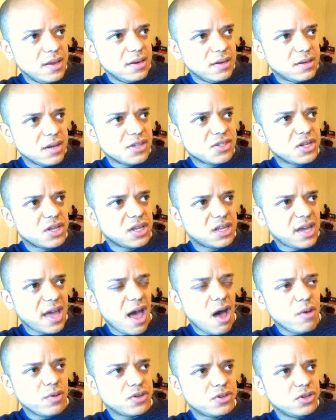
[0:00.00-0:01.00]
does it
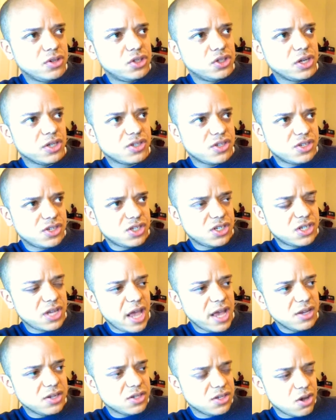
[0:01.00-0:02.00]
count to just
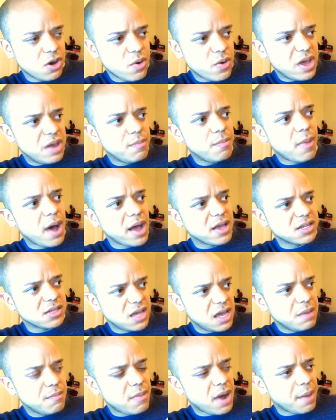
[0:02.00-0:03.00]
say so in
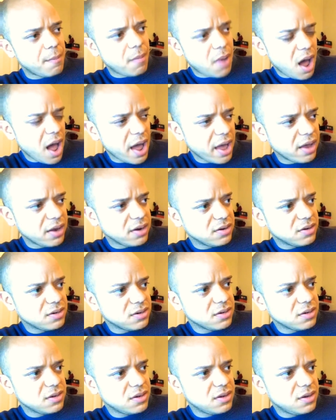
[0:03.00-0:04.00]
my mind?
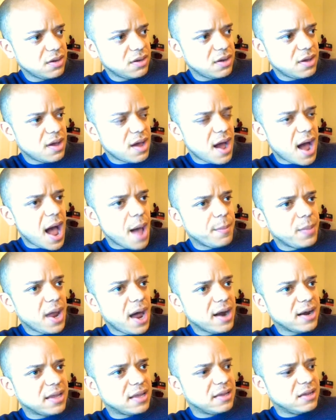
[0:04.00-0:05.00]
I'm
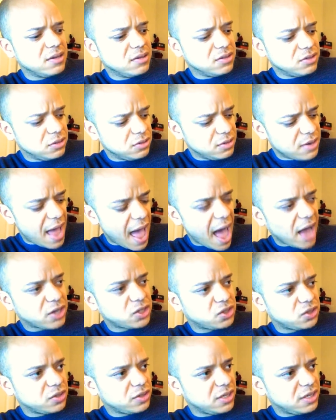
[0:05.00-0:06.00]
not
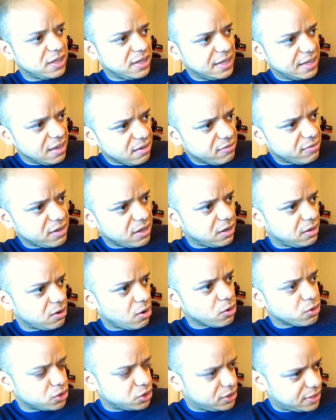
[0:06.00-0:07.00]
actually giving
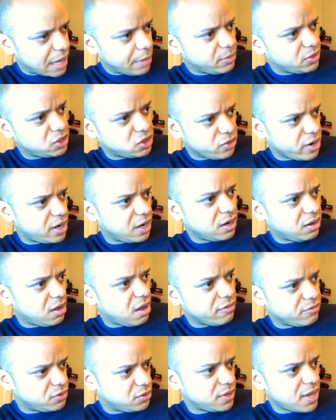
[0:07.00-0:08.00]
or demonstrating
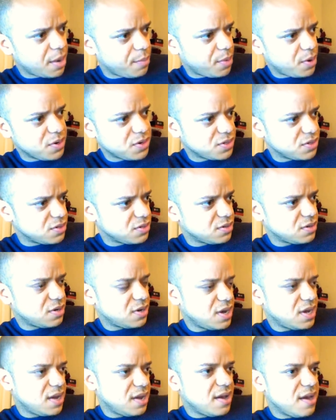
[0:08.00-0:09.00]
love to that
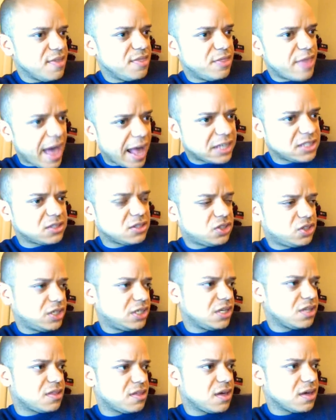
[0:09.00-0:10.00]
person. That's the
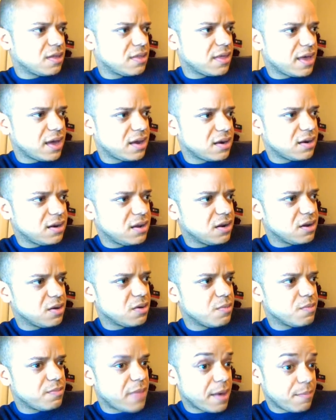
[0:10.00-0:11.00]
shitty thing
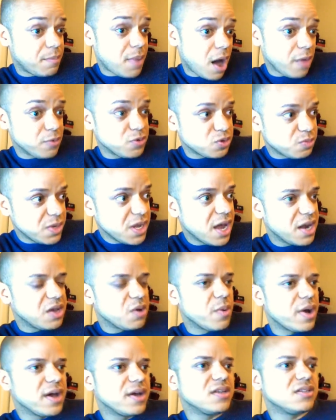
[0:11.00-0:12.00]
that bothers me
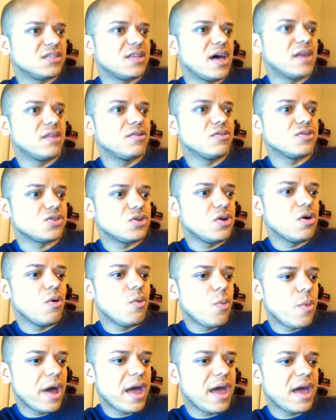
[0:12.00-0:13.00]
anyway. It's that there's no
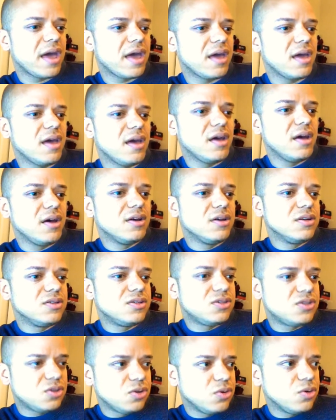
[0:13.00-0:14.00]
way
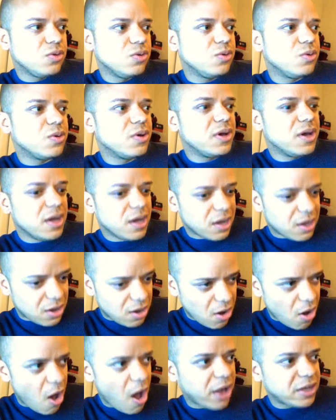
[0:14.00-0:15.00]
to
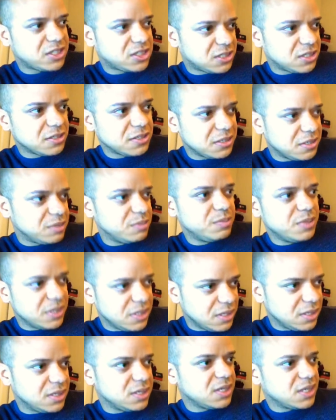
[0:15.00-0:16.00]
constantly
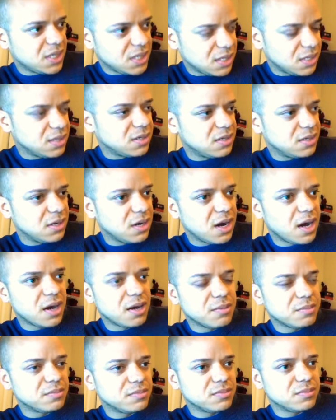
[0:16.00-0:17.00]
be
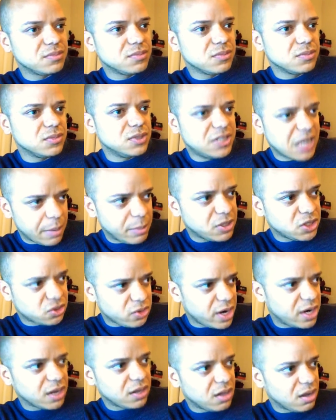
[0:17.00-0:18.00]

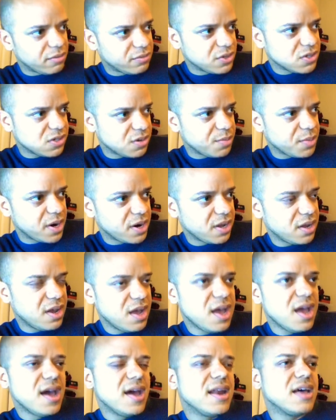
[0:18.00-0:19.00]
demonstrating love to somebody.
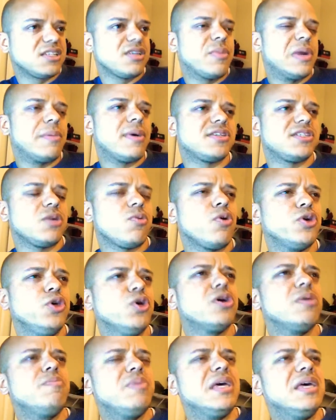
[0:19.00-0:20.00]
Now somebody might say, well, you
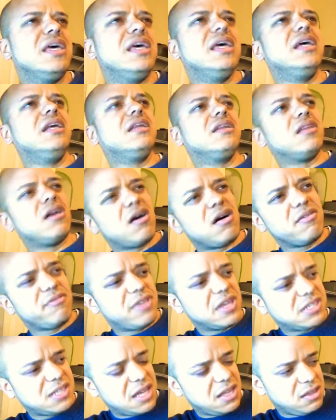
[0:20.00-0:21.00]
could be in love.
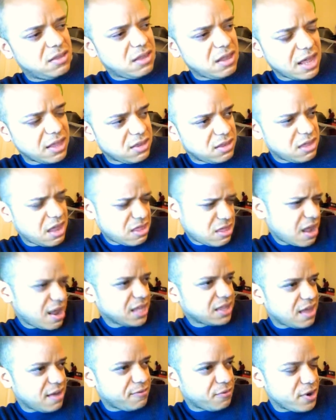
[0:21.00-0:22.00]
They
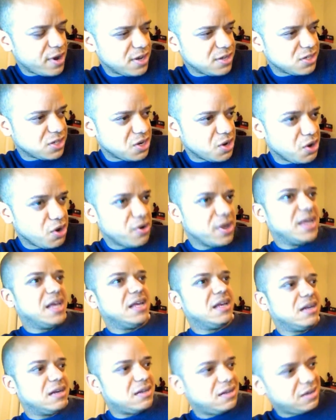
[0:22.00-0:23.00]
like that phrase, you're
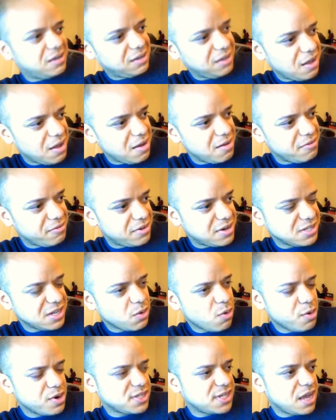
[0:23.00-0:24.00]
in love. And it's like,
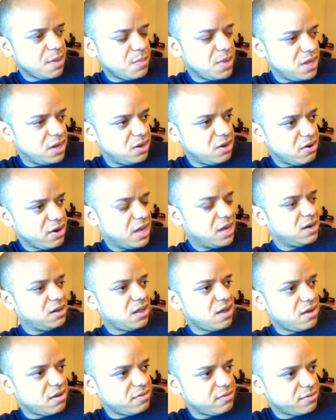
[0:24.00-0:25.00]
well, what does that mean? You're in love.